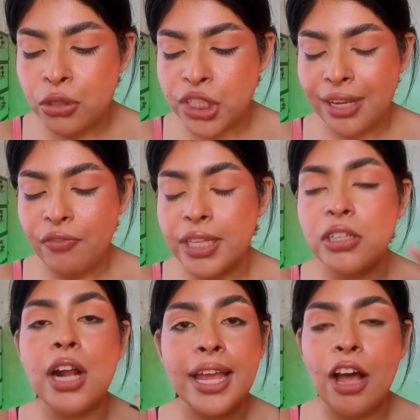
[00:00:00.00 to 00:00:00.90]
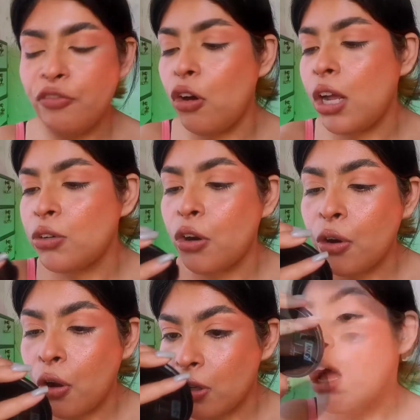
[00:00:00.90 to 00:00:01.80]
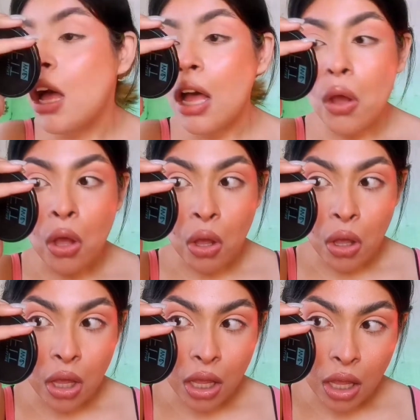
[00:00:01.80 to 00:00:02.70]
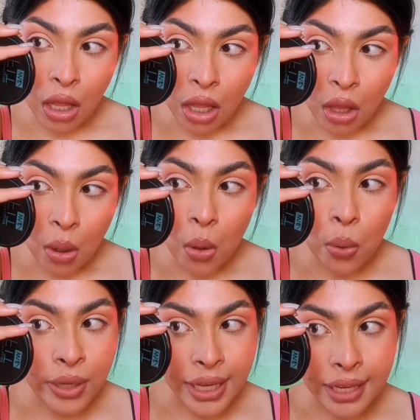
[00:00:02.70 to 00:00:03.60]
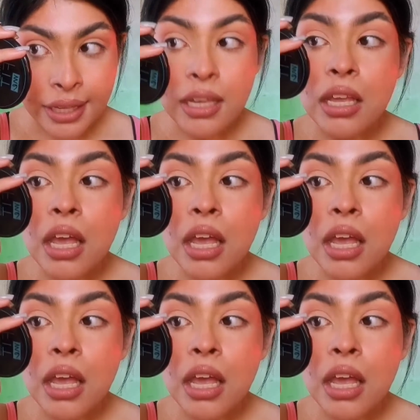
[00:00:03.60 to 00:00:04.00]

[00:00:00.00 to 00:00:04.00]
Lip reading: check whether I have fallout or not. Okay.